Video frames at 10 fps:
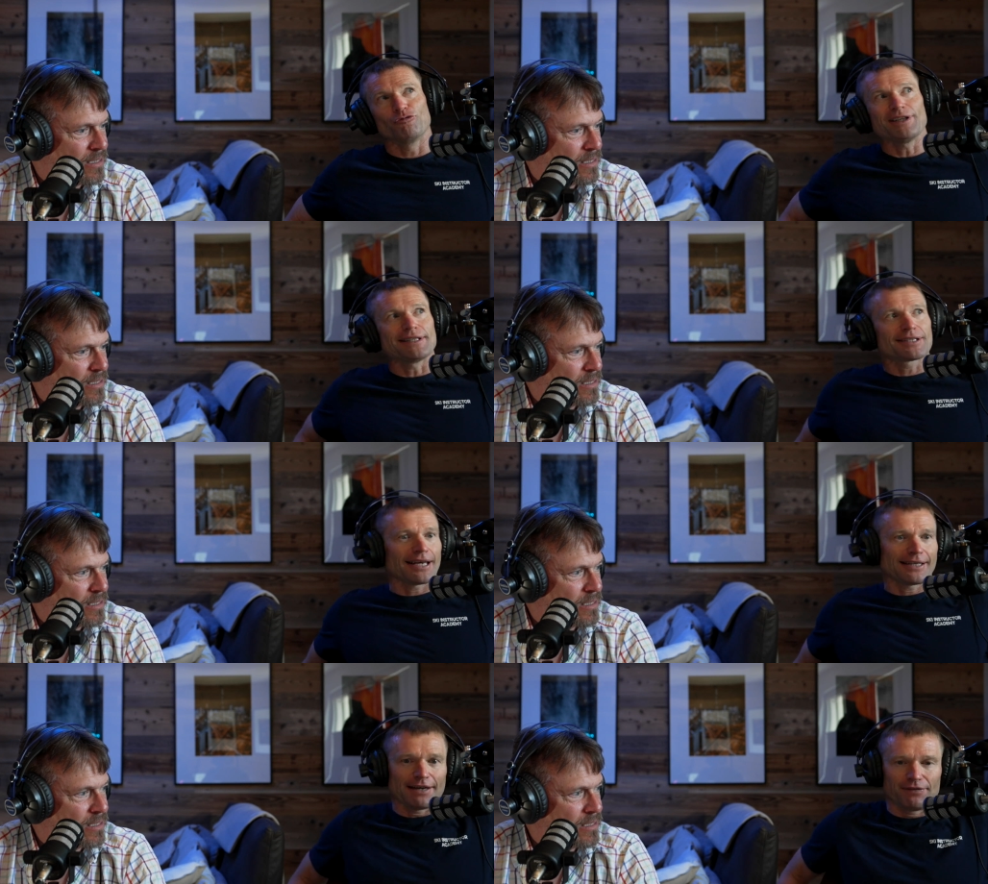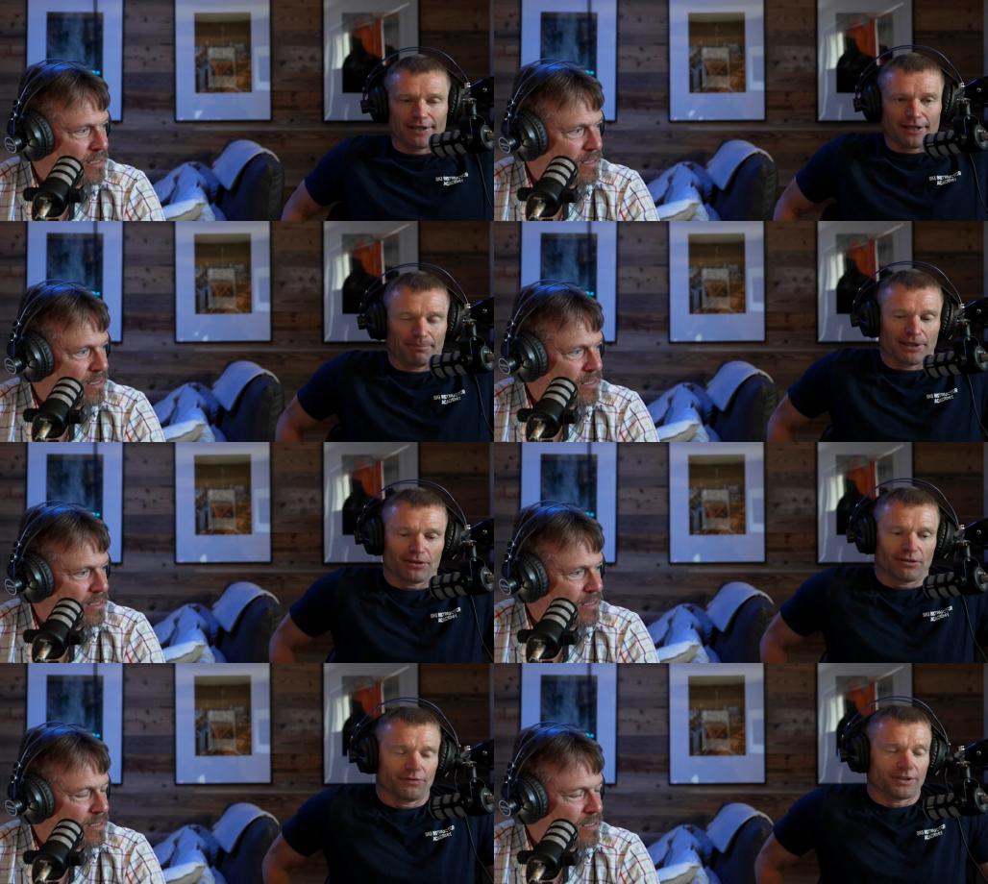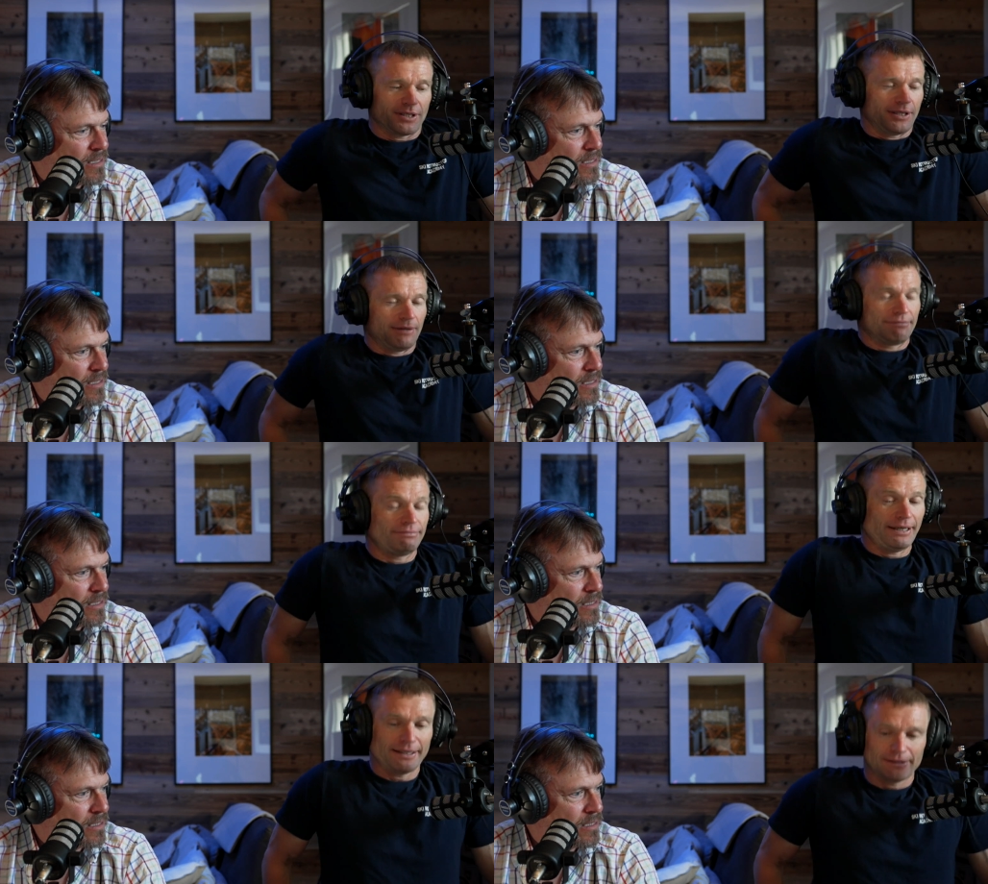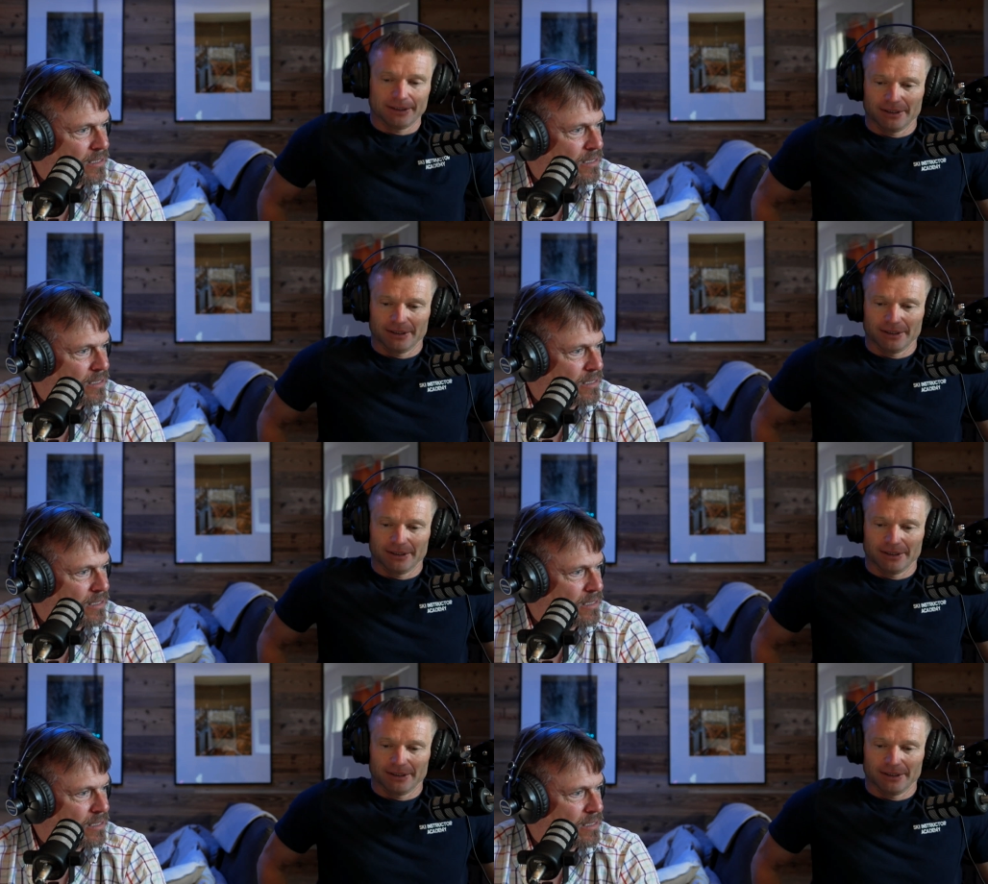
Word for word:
Speaker 1: to reset everything because obviously, yeah,